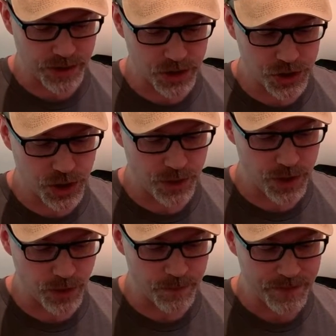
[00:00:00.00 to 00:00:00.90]
to show
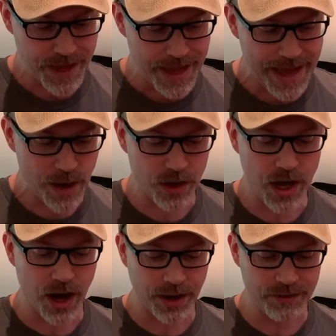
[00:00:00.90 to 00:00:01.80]
you how
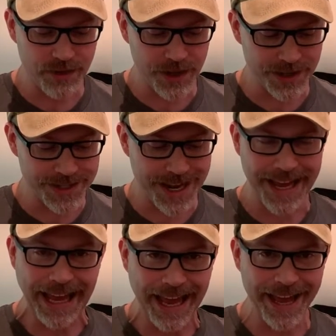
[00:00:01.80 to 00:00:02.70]
confident
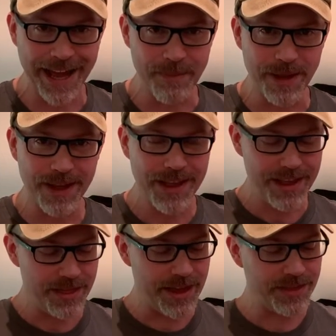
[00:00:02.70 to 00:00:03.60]
I am
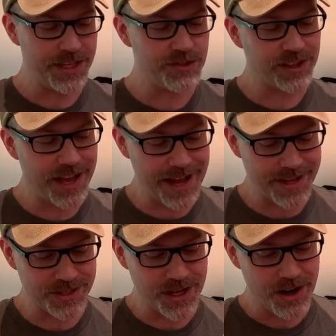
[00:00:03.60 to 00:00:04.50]
that these
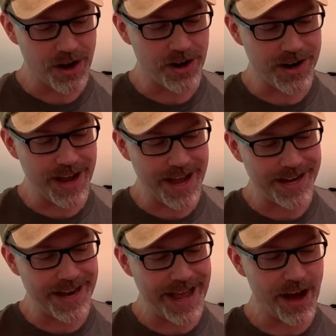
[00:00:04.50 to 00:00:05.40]
flies are
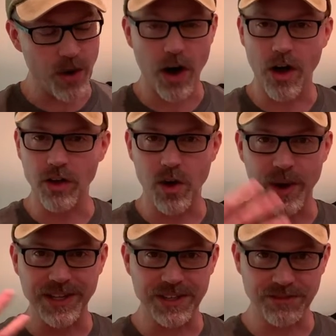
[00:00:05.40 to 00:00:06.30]
not now all
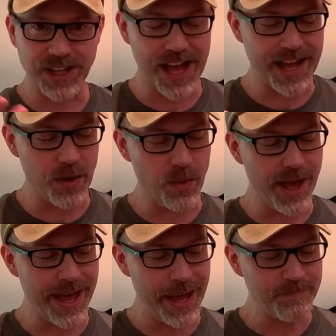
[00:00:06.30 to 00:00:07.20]
going to fly
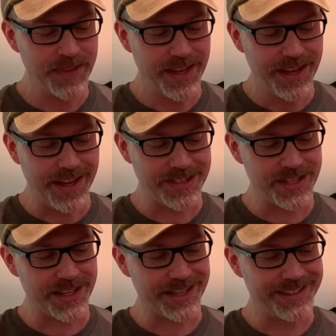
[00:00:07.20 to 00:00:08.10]
away. It's
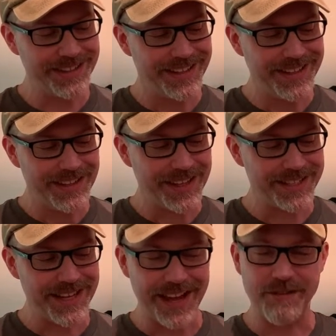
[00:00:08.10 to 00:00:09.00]

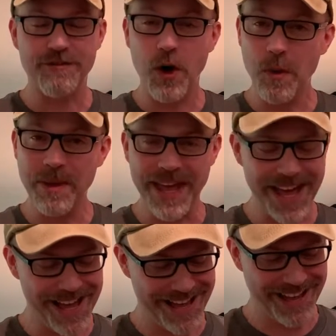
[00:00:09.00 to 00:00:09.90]
a
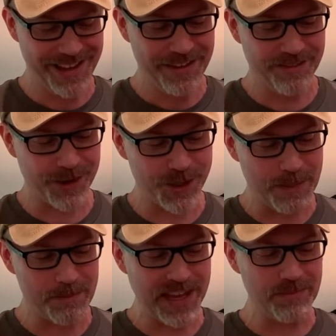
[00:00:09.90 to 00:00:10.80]
phobia for
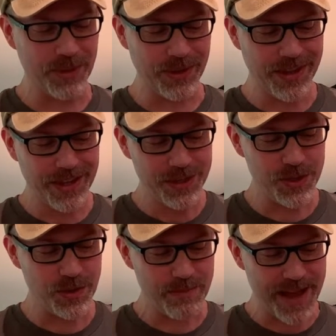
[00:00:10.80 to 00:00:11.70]
some people
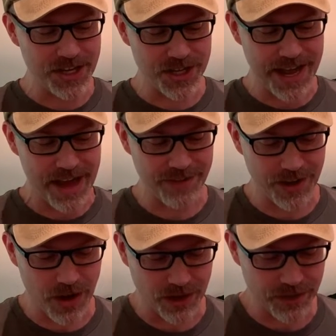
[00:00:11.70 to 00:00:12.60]
to imagine having
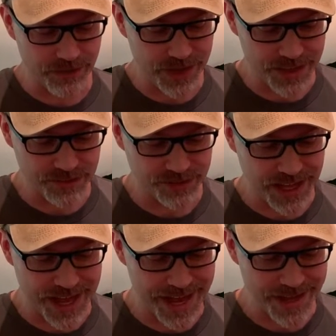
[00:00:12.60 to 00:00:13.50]
all of these
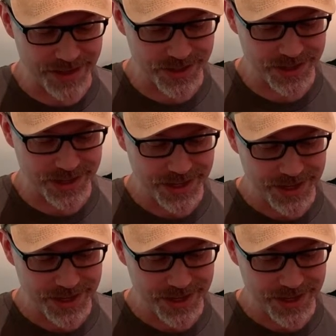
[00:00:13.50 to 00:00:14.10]
flies